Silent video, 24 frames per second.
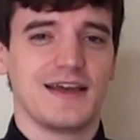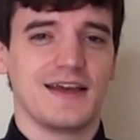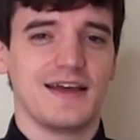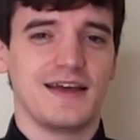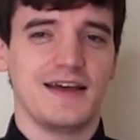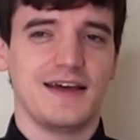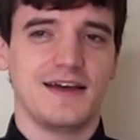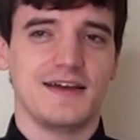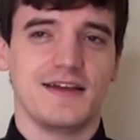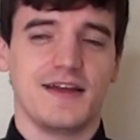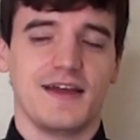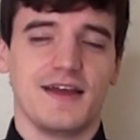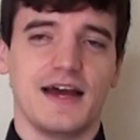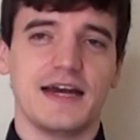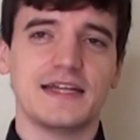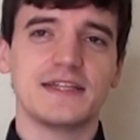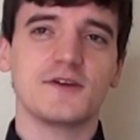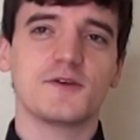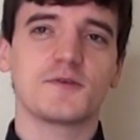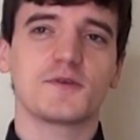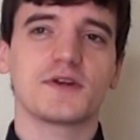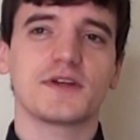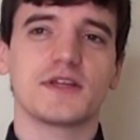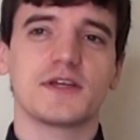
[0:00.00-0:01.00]
I
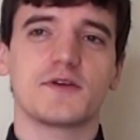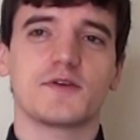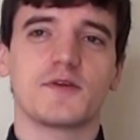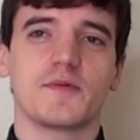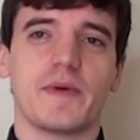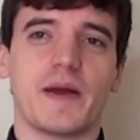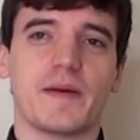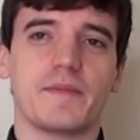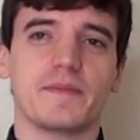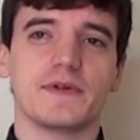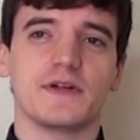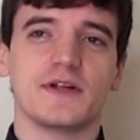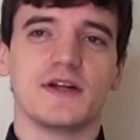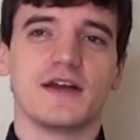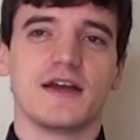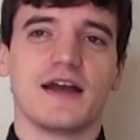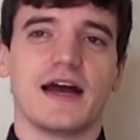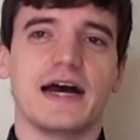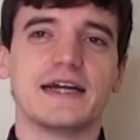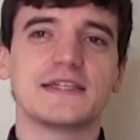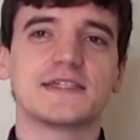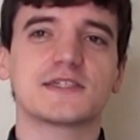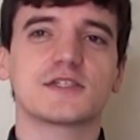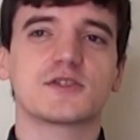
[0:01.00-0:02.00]
don't really remember.
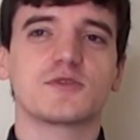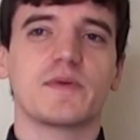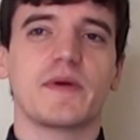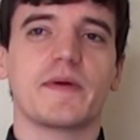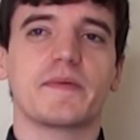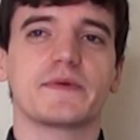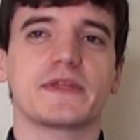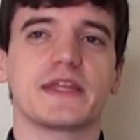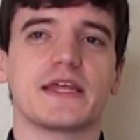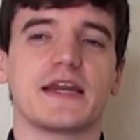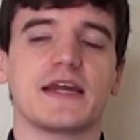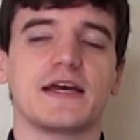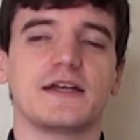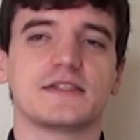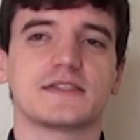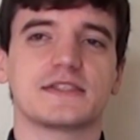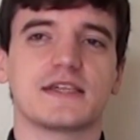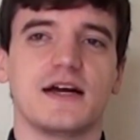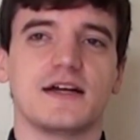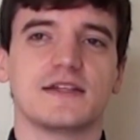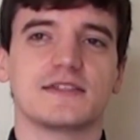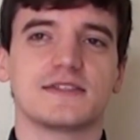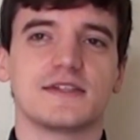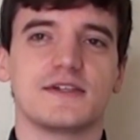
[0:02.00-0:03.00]
I just remember that El
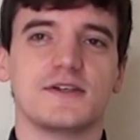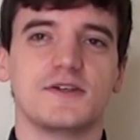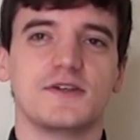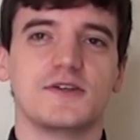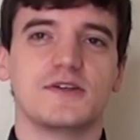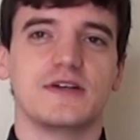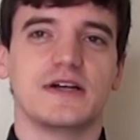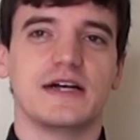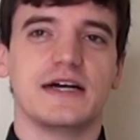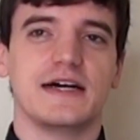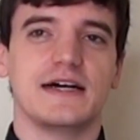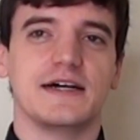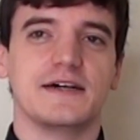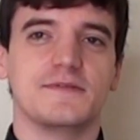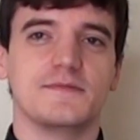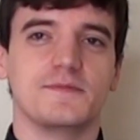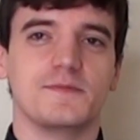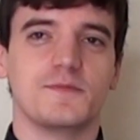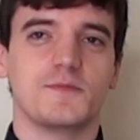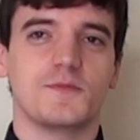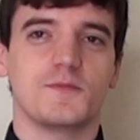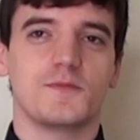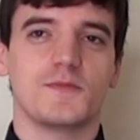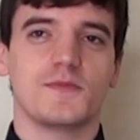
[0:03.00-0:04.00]

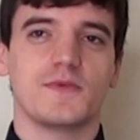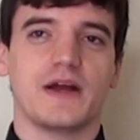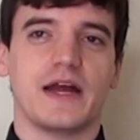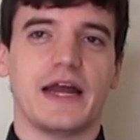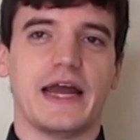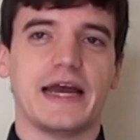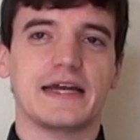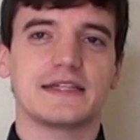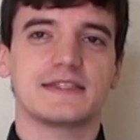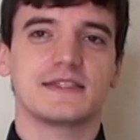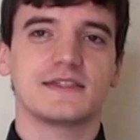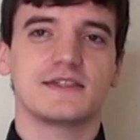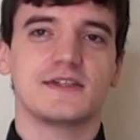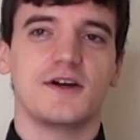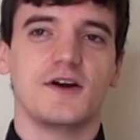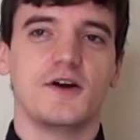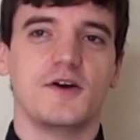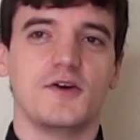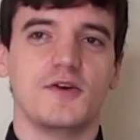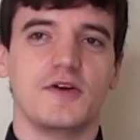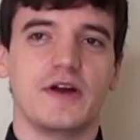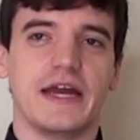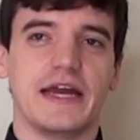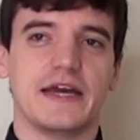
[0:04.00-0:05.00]
Santo had to
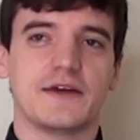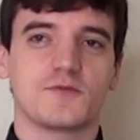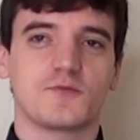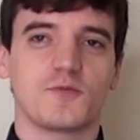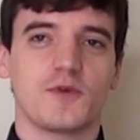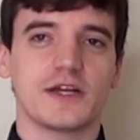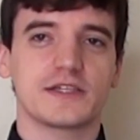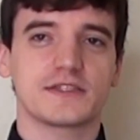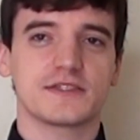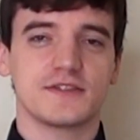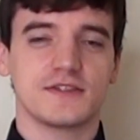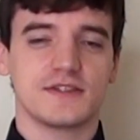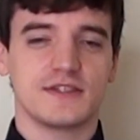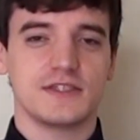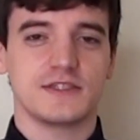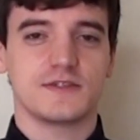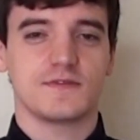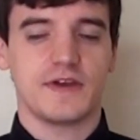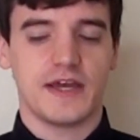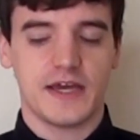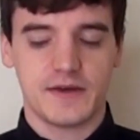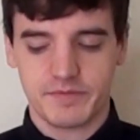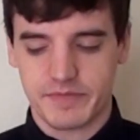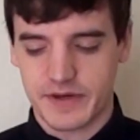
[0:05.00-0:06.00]
go and wrestle these
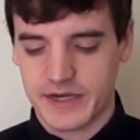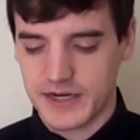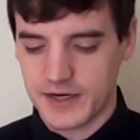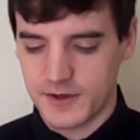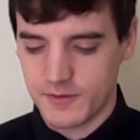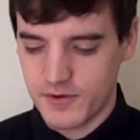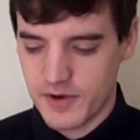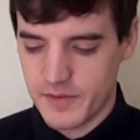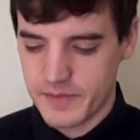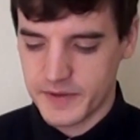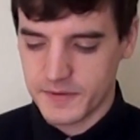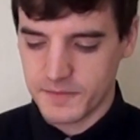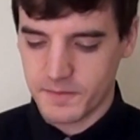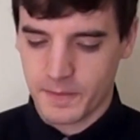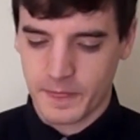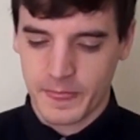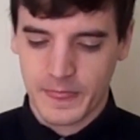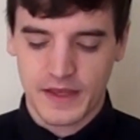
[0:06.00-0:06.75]
vampire women.